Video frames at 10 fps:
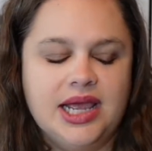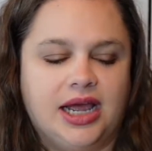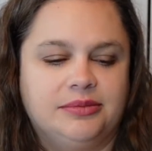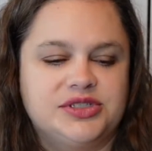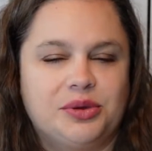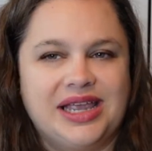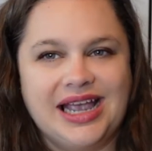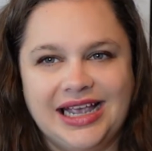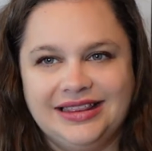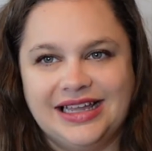Um, so I
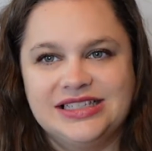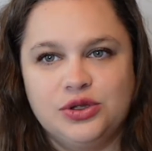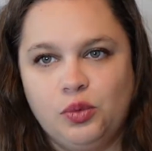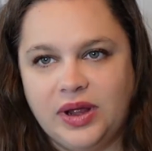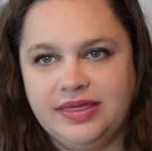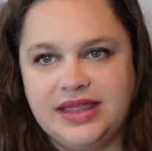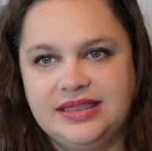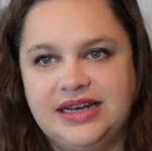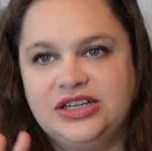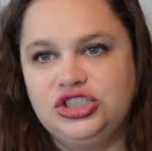can't, that's the one thing
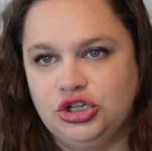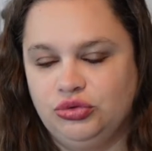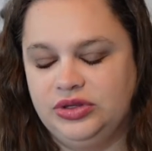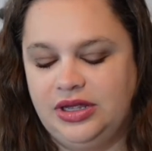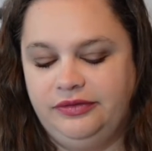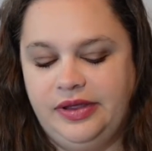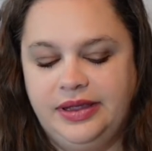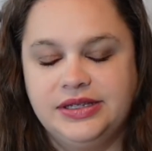that I don't love.